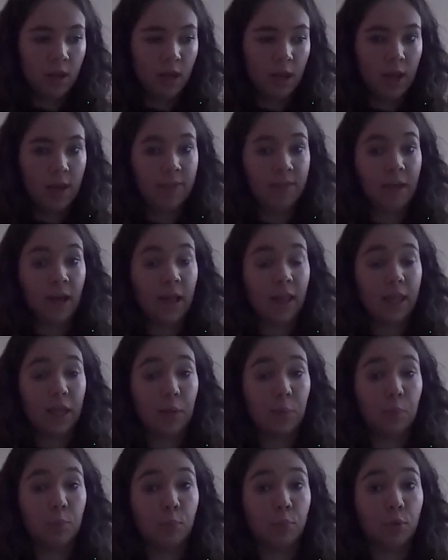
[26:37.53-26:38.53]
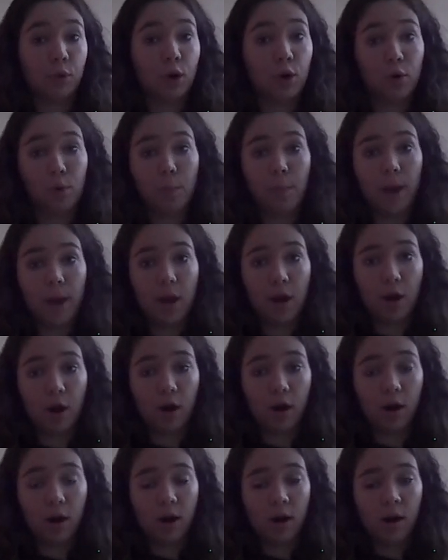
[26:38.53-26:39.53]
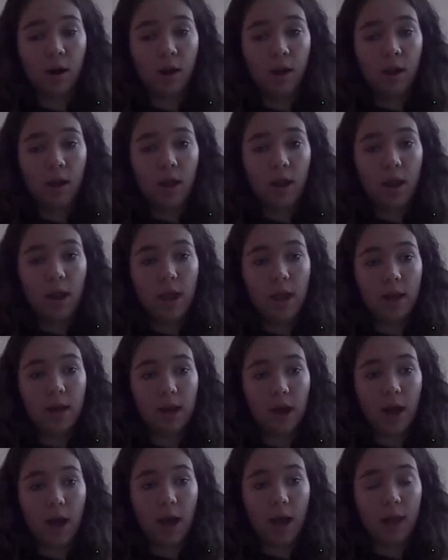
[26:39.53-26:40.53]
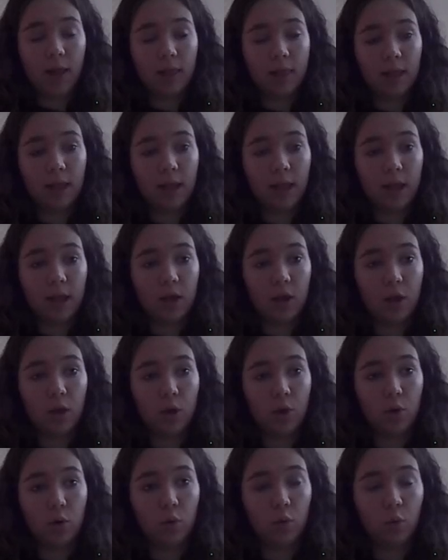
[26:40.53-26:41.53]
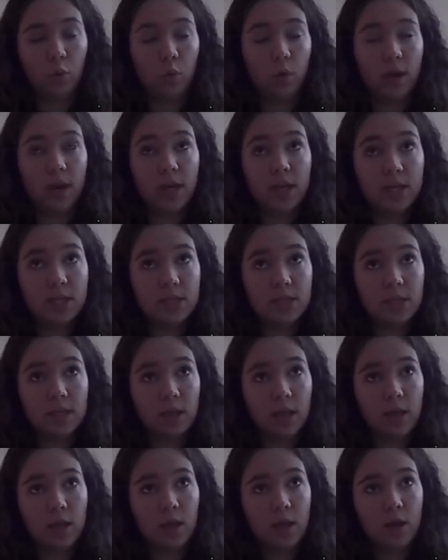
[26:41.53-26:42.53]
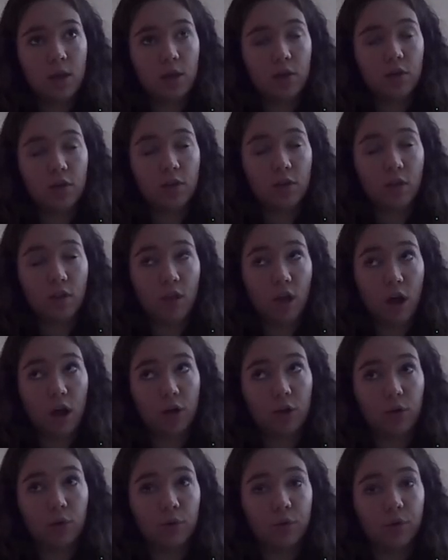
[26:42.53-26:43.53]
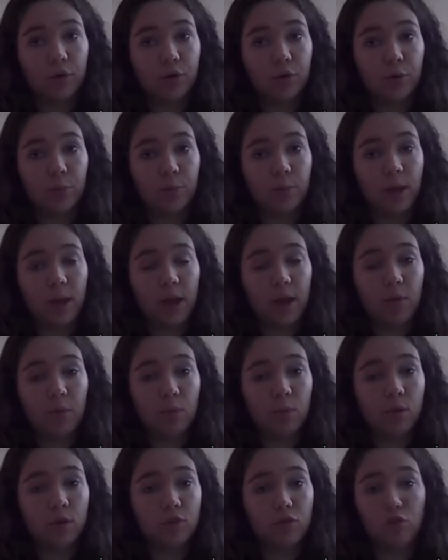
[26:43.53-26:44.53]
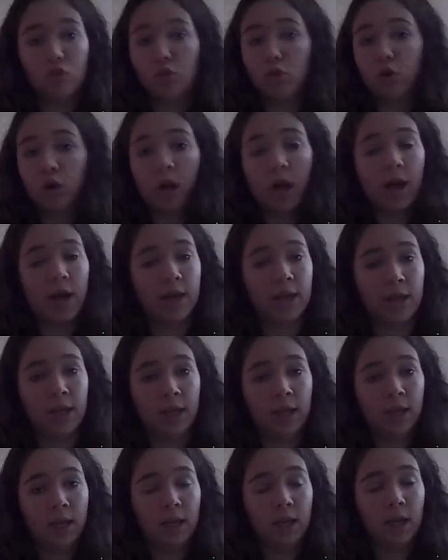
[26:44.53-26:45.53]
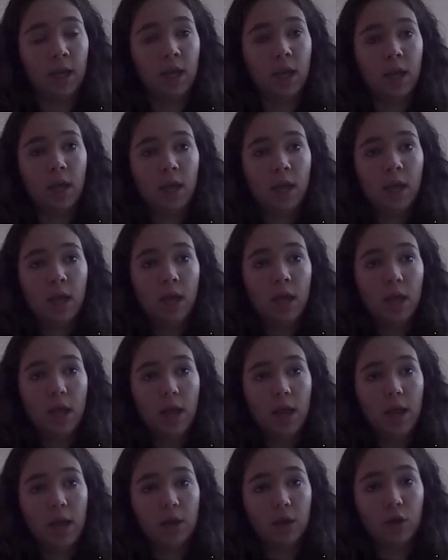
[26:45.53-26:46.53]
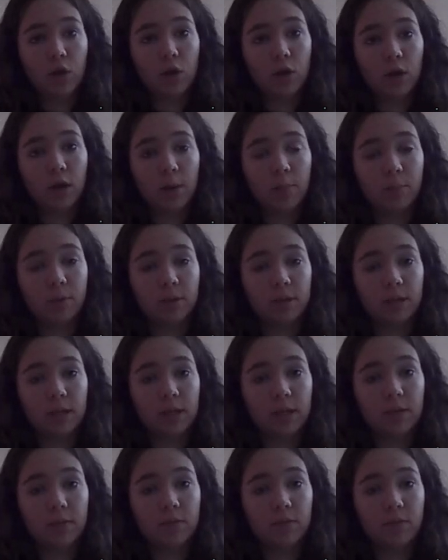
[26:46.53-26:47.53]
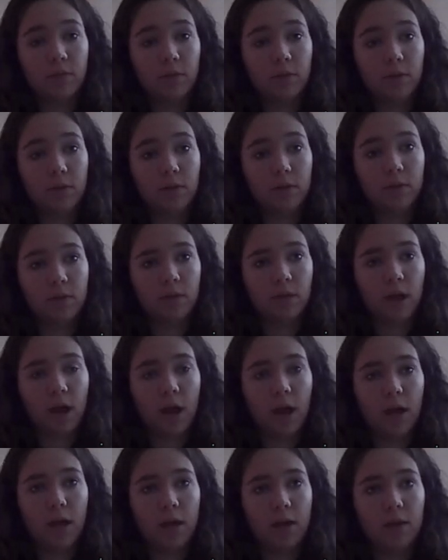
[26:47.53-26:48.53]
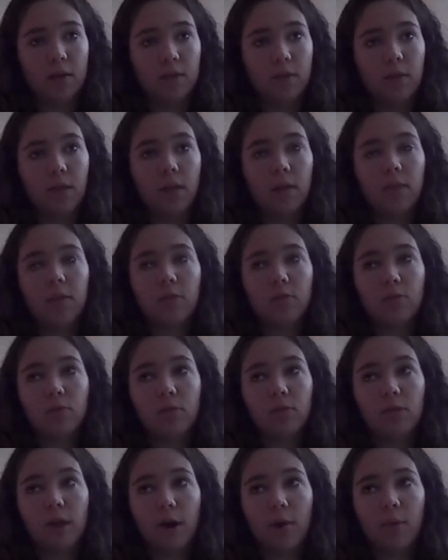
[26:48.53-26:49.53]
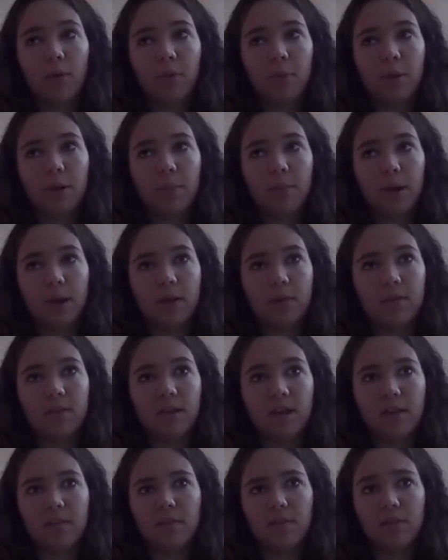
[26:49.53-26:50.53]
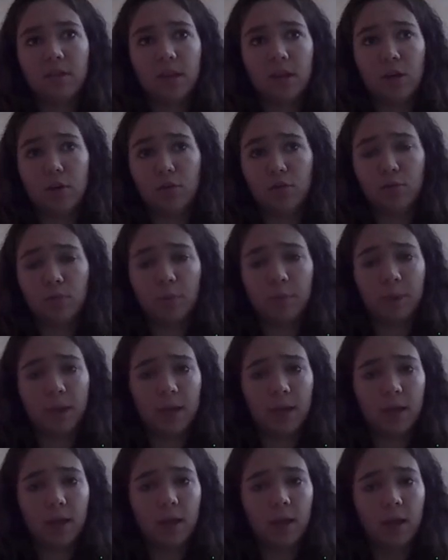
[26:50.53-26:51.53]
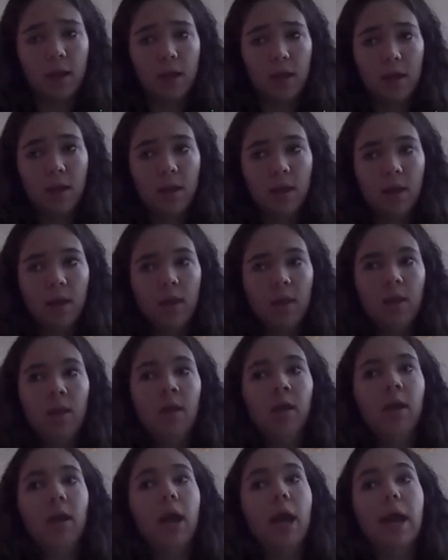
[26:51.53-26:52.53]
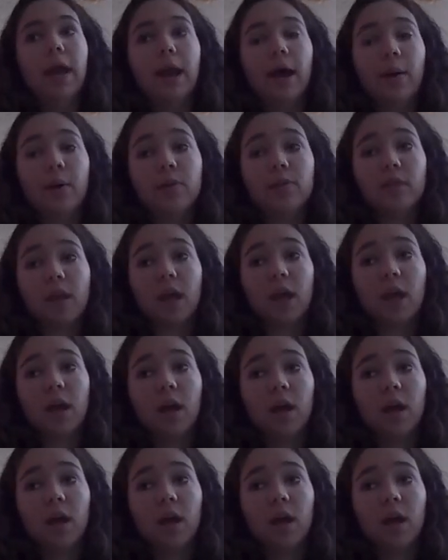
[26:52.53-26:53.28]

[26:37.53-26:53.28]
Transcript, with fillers: and that like broke my heart and I like went to the locker room and was crying and could not believe that th this would that would have been my sixth year swimming and I was like